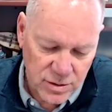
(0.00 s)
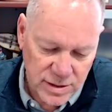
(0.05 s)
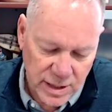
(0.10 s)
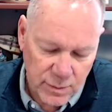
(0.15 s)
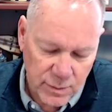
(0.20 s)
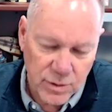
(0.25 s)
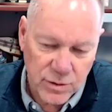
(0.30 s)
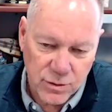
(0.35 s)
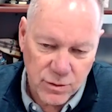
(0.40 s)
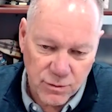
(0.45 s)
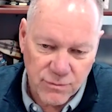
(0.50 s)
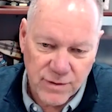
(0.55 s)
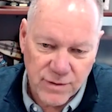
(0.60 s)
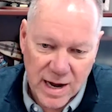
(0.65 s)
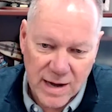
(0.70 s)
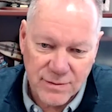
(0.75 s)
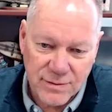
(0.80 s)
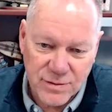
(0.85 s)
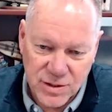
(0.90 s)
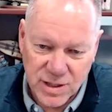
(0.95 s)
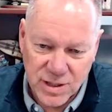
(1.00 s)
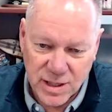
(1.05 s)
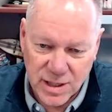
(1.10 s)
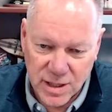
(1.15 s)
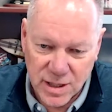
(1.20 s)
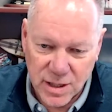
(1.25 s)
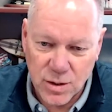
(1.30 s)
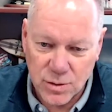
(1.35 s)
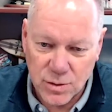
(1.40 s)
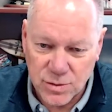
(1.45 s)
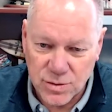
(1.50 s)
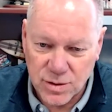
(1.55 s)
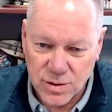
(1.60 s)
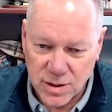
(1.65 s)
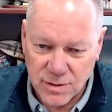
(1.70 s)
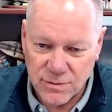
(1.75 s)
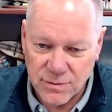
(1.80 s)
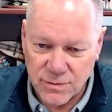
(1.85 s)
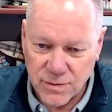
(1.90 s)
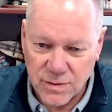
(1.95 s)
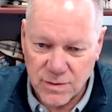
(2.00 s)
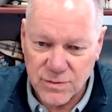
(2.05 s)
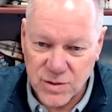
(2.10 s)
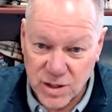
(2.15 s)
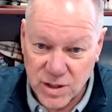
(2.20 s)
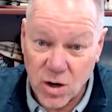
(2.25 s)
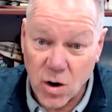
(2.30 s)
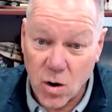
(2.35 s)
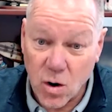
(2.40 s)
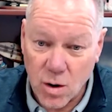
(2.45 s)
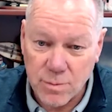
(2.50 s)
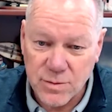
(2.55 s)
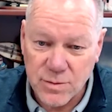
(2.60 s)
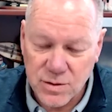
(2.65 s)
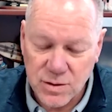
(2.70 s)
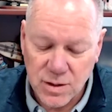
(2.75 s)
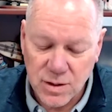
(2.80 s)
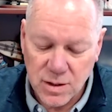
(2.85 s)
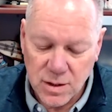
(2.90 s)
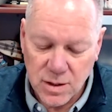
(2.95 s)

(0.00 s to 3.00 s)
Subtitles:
they went through 5 CEOs of SIG Arms.